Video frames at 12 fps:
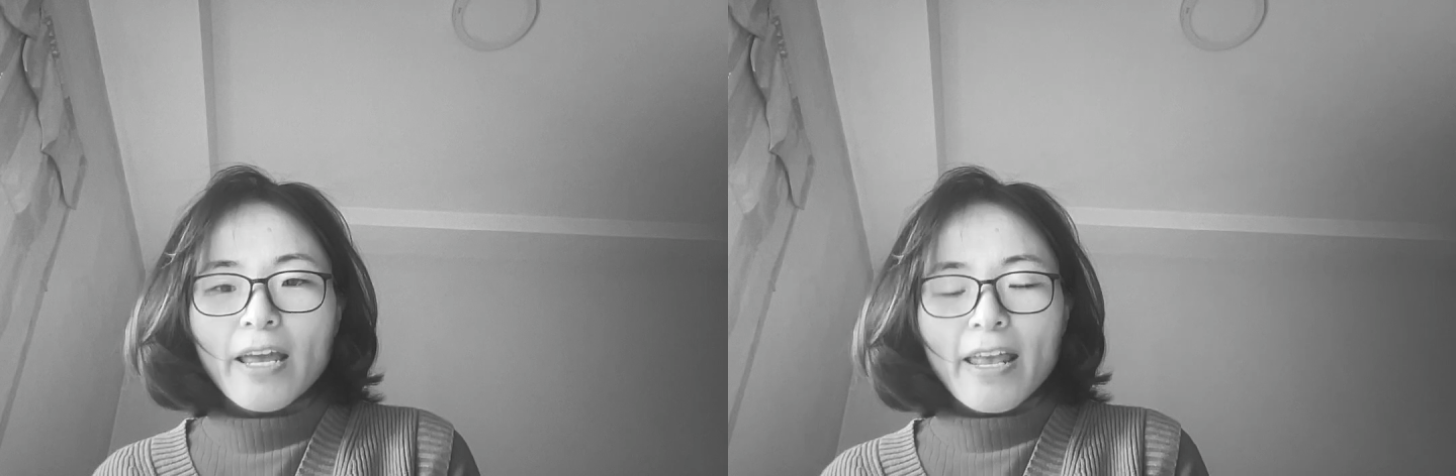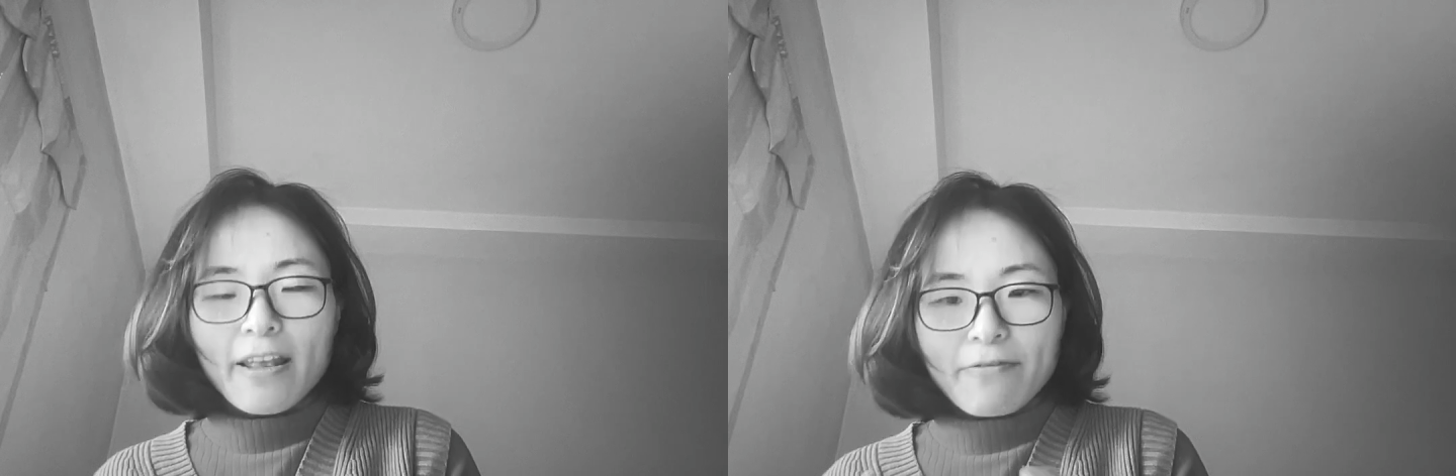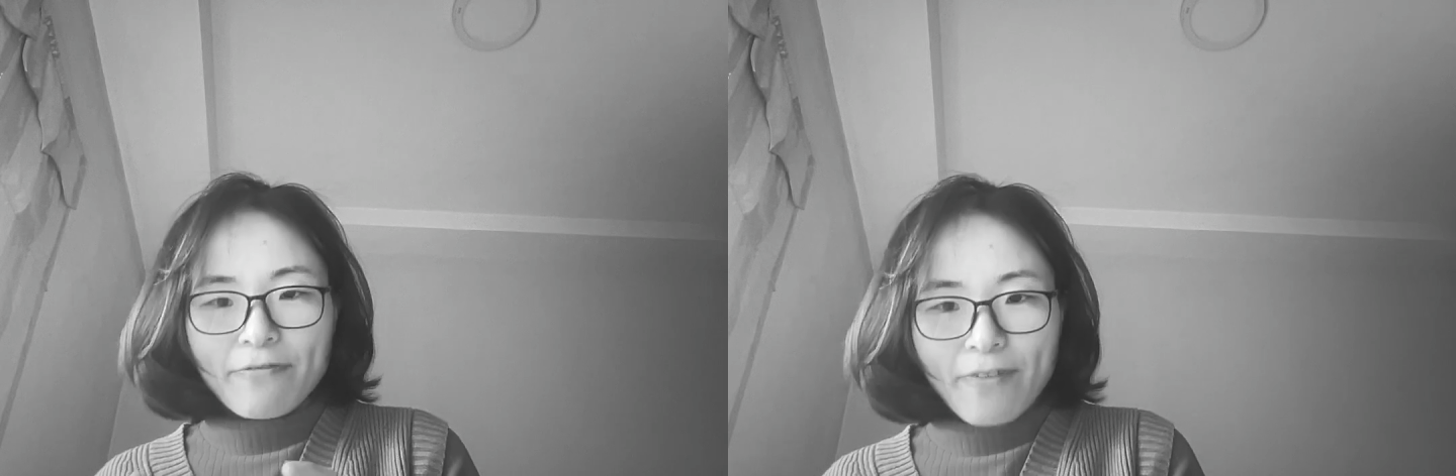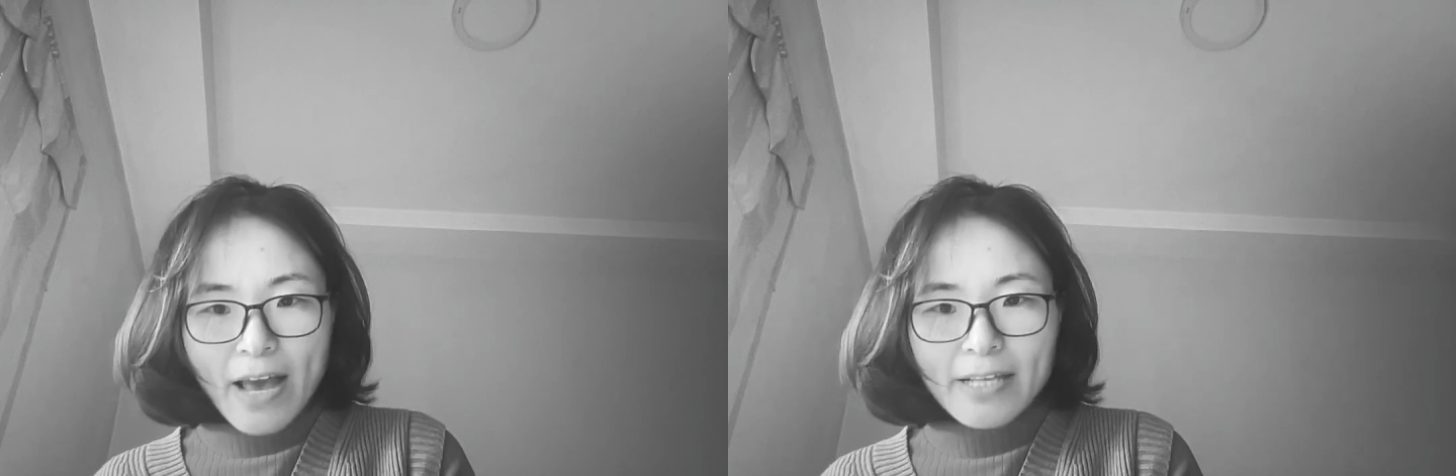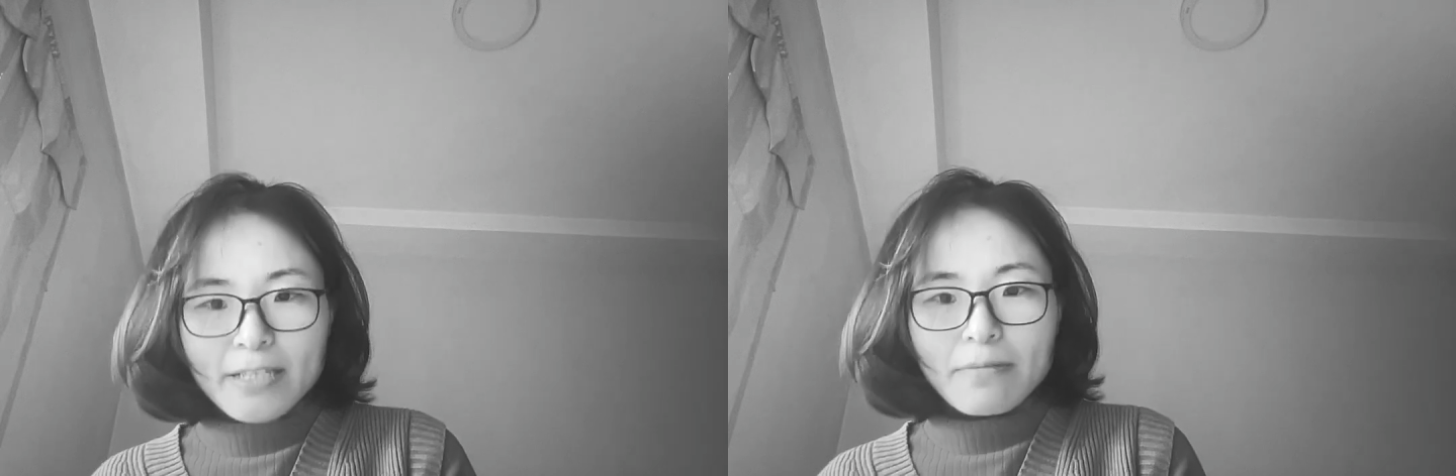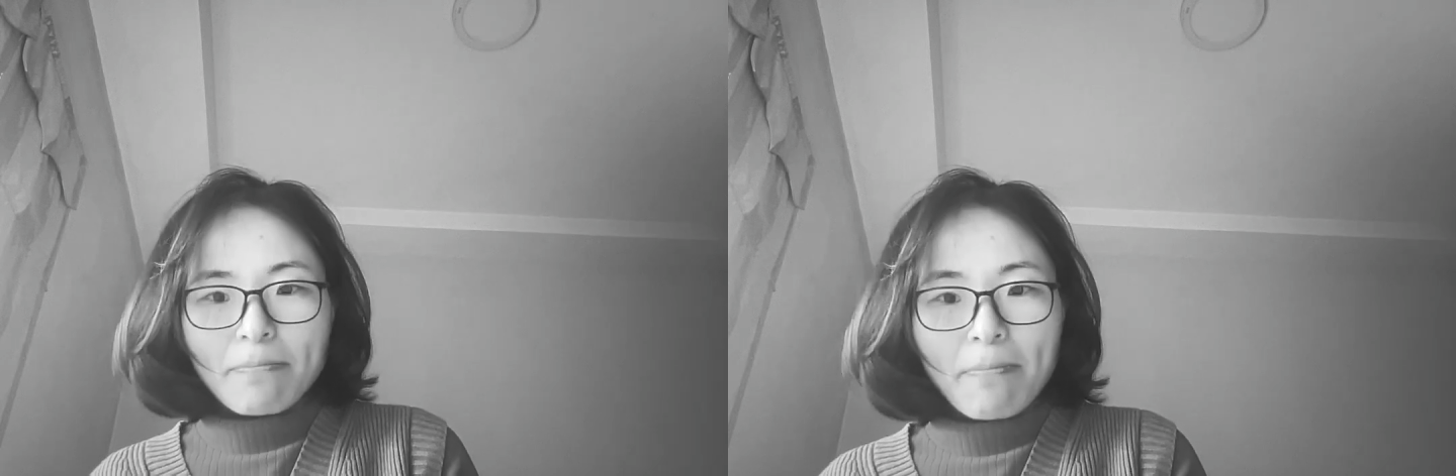In fact,
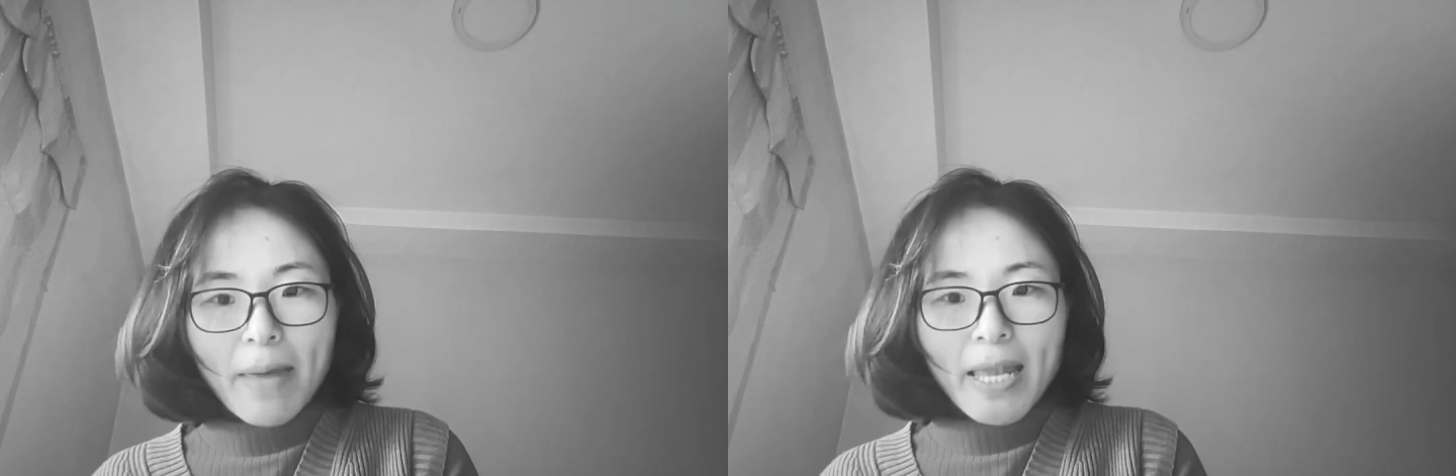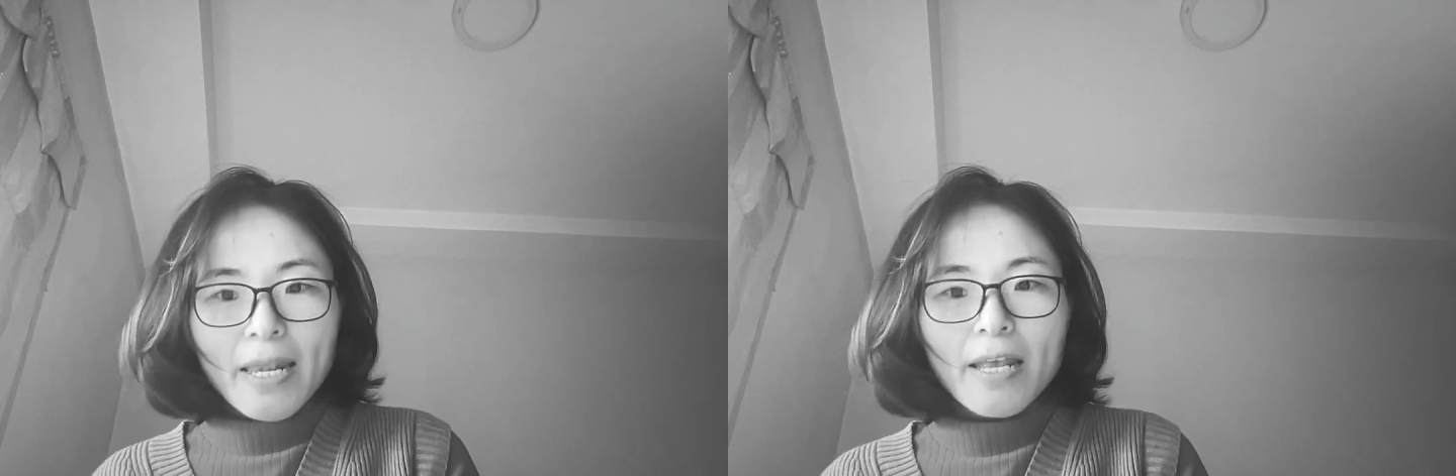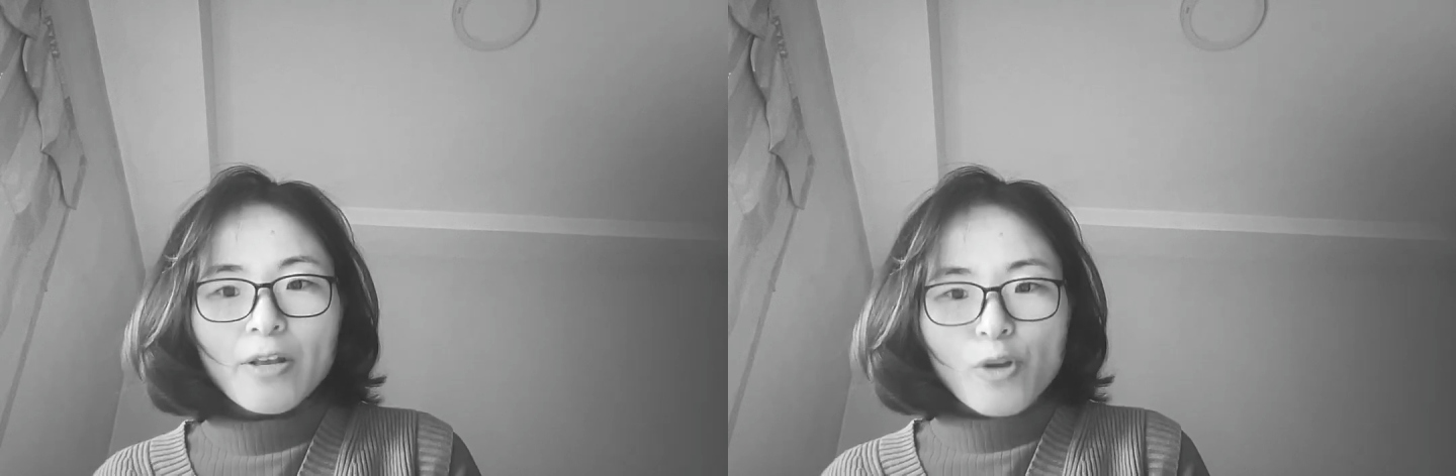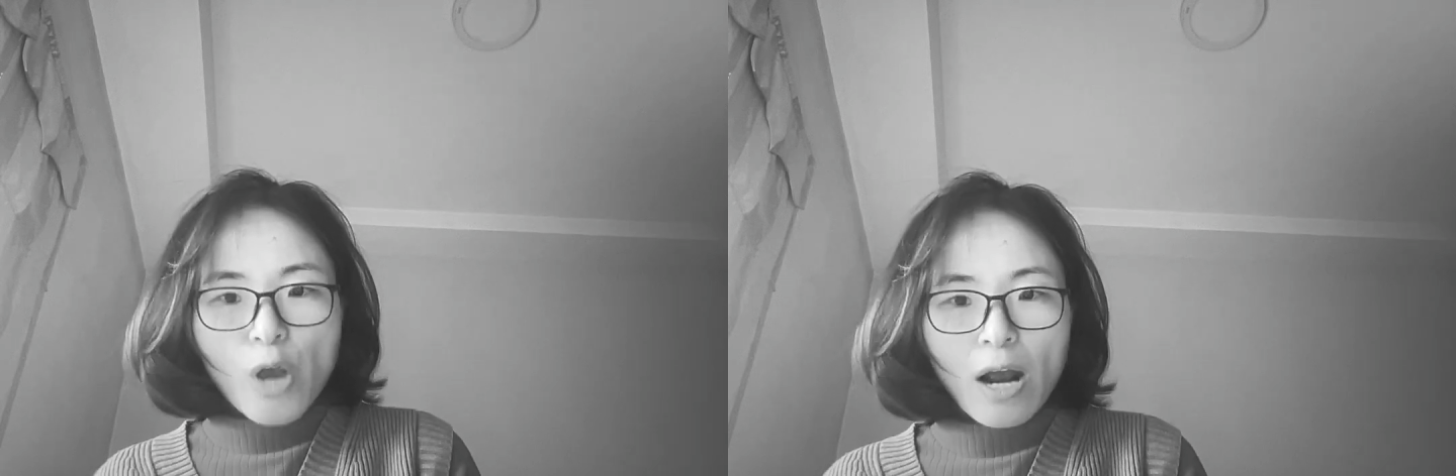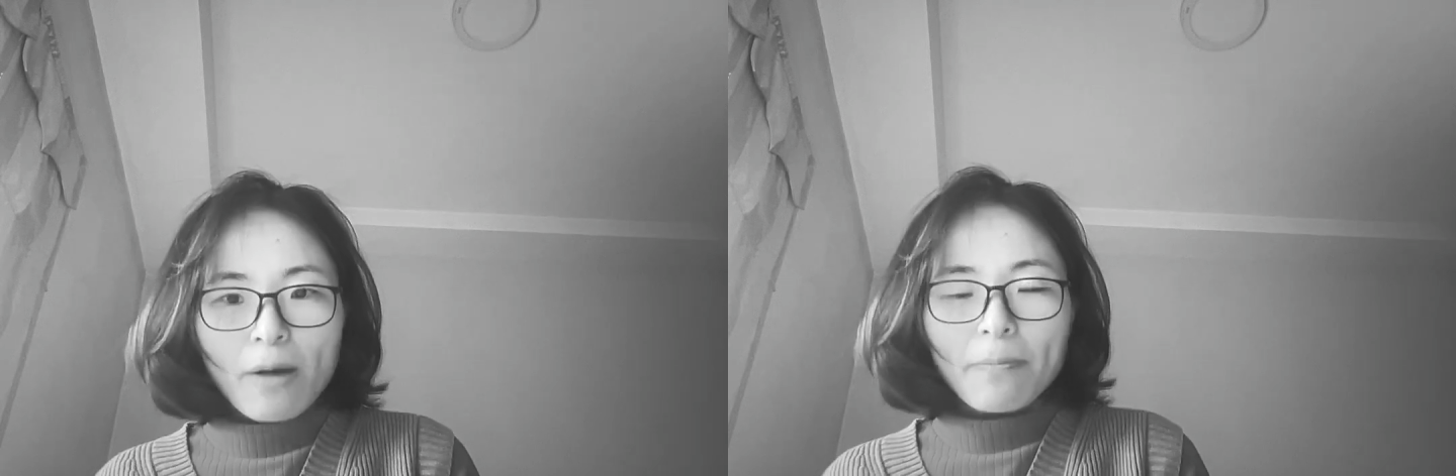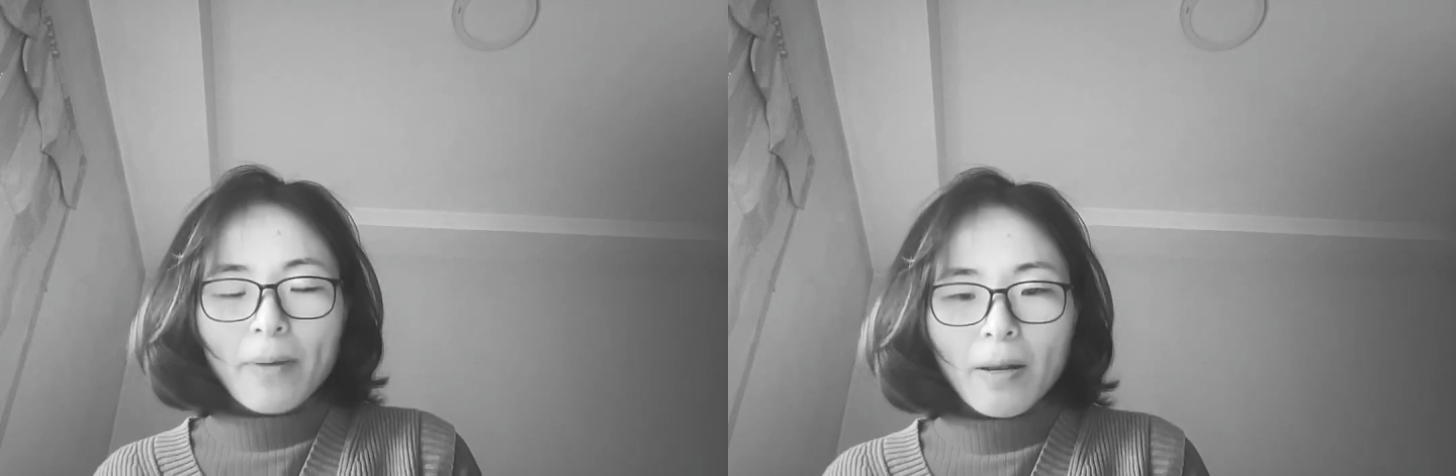many
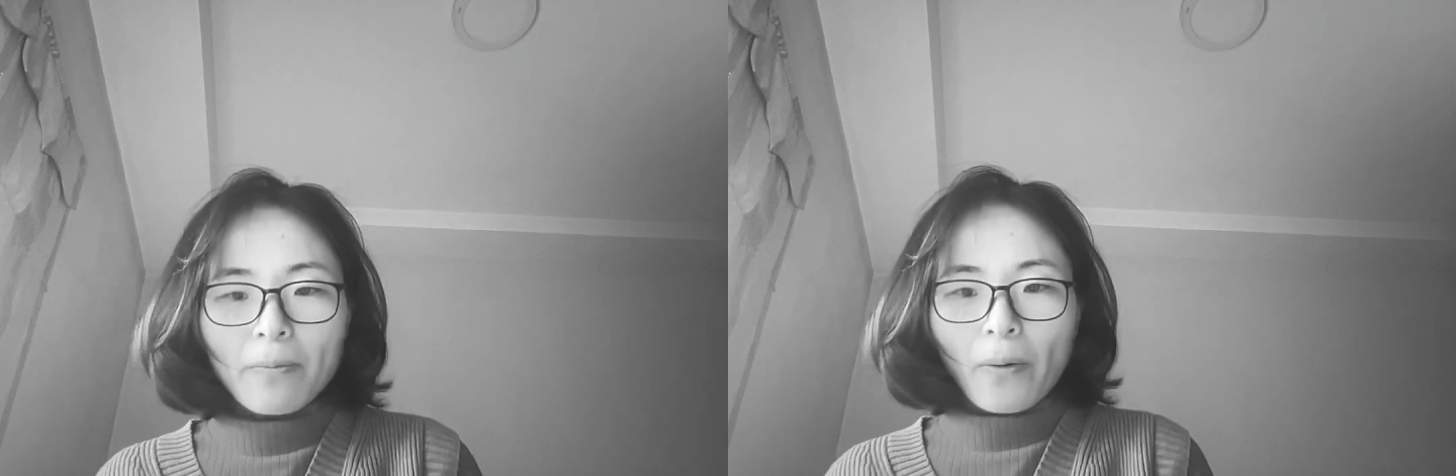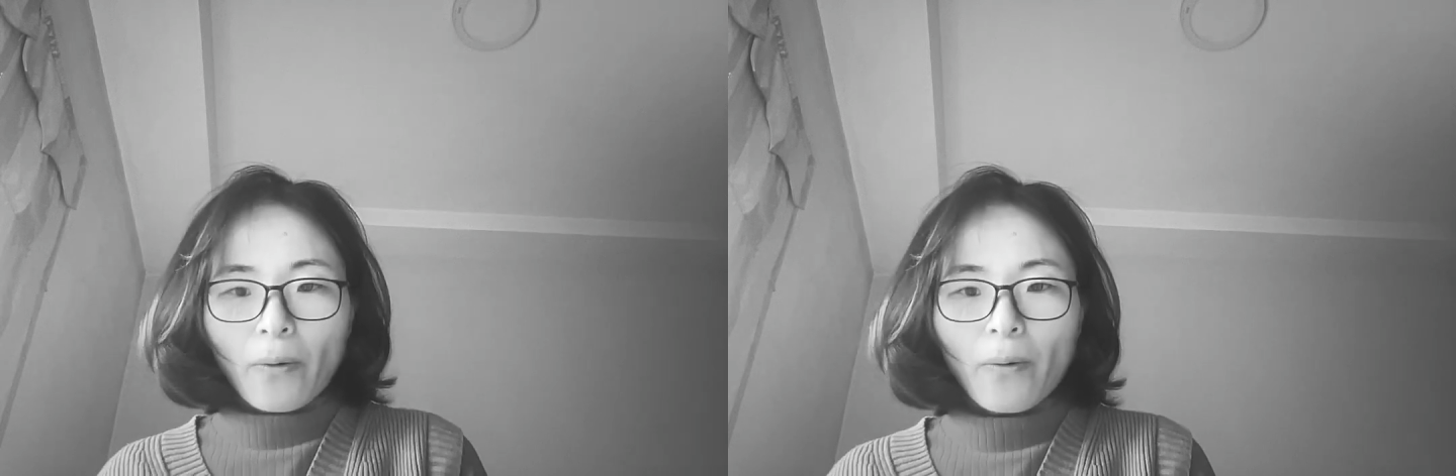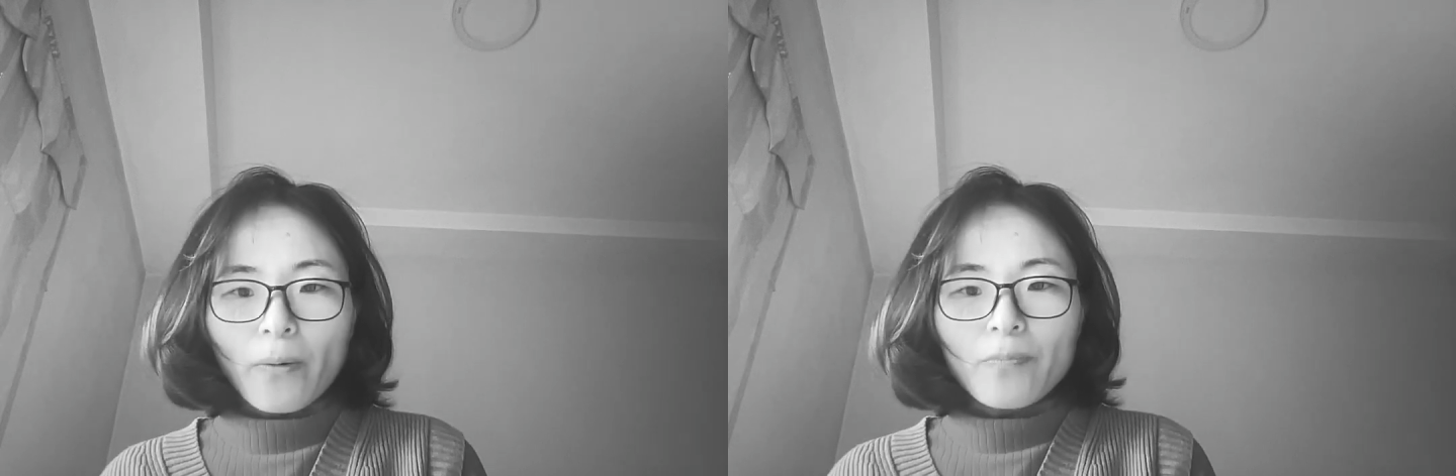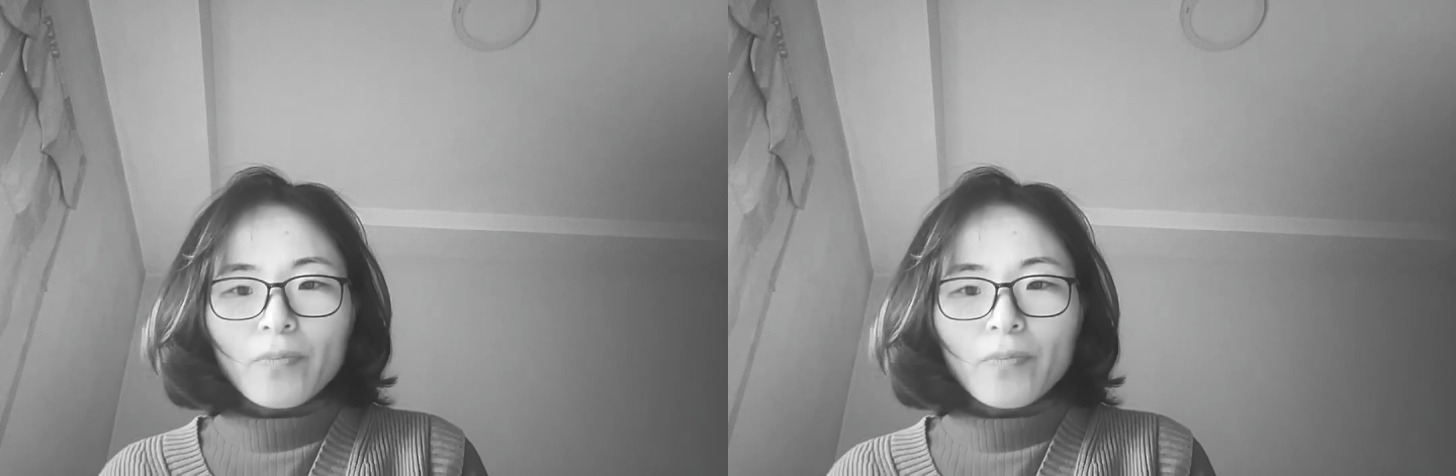young people